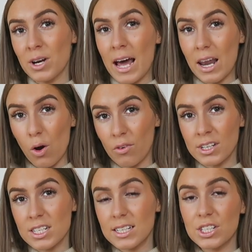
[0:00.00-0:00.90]
one had like
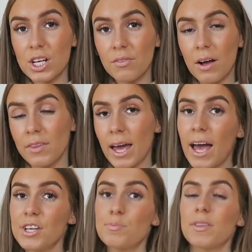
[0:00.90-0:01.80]
orange stitching around the
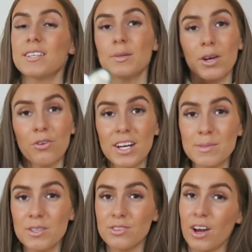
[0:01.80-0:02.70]
edge, but this is my
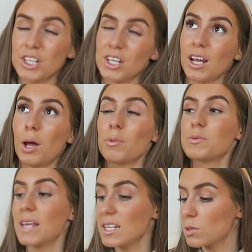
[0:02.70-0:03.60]
Christmas version and I'm
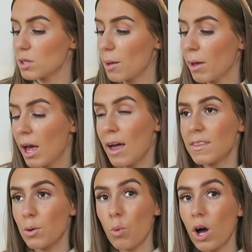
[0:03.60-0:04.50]
obsessed with them.
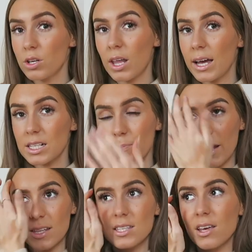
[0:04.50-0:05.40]
They weren't that
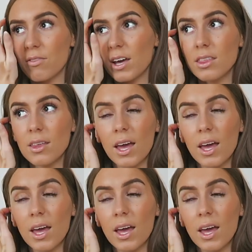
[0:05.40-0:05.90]
expensive. I